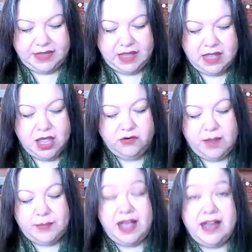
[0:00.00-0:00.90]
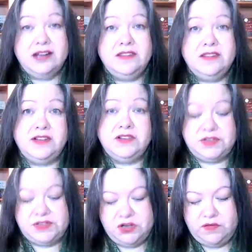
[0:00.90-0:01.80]
Grandma Iron Thunder's
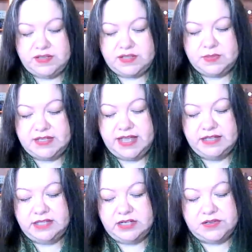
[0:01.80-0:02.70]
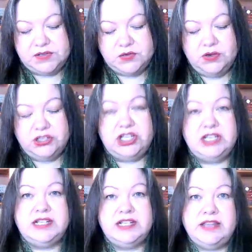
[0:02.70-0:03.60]
service was held on a scorching
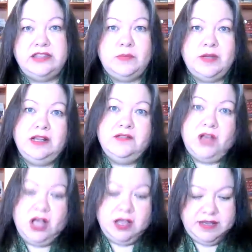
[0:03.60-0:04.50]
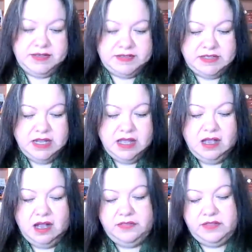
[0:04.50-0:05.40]
day in the middle of August
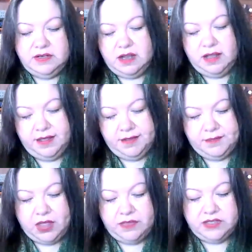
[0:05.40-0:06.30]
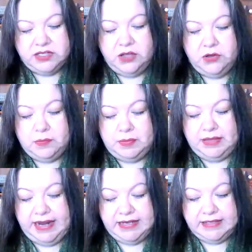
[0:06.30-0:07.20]
on the Dakota
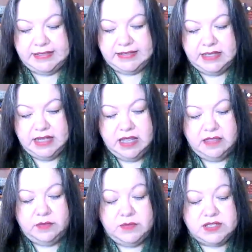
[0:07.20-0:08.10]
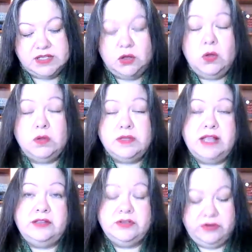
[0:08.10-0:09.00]
Plains. There was
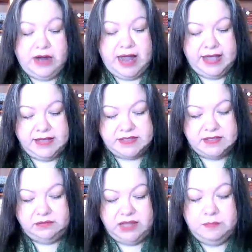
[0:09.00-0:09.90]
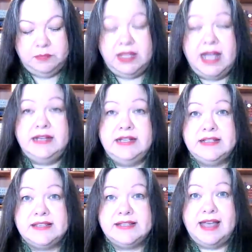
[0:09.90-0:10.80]
gold-colored grass and blinding
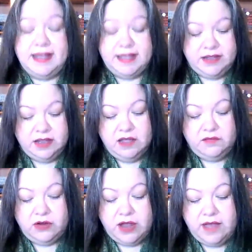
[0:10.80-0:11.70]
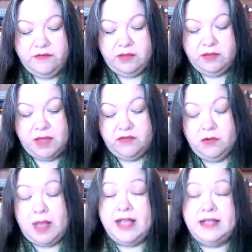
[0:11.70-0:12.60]
sky for
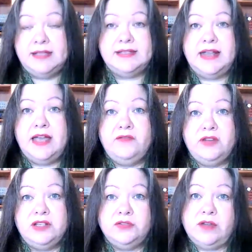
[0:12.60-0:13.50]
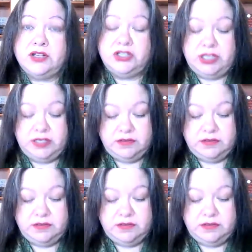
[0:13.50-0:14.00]
miles in every direction.